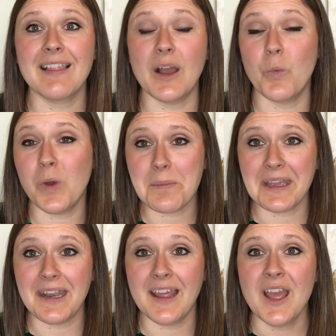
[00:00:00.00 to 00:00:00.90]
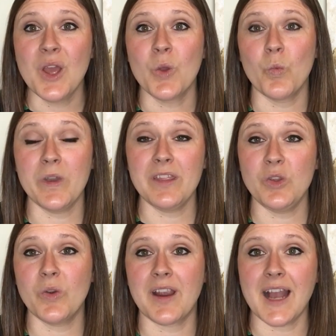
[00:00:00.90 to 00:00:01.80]
a woman with
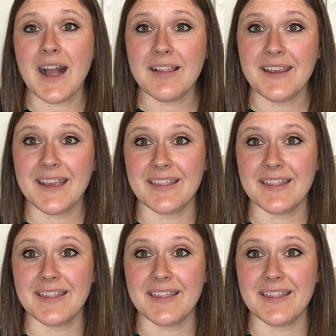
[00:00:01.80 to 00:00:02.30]
your colleague